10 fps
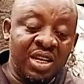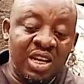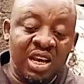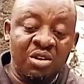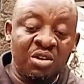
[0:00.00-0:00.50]

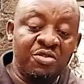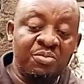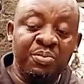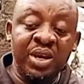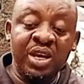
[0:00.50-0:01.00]
care of
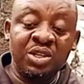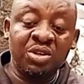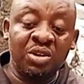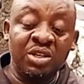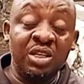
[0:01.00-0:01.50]

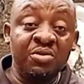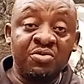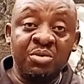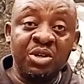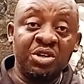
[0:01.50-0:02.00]
based on the
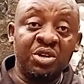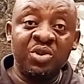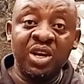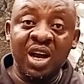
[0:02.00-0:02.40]
information we